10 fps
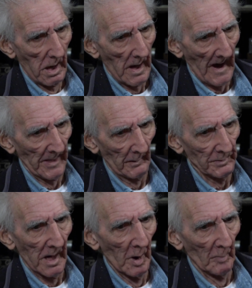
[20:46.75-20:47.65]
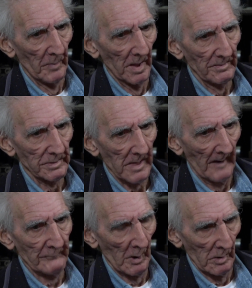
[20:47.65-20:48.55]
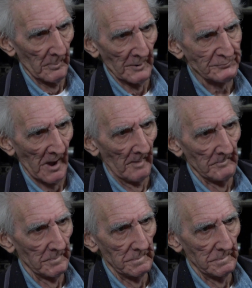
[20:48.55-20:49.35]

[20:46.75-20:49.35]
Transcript: I don't know, but I wrote a bunch of them.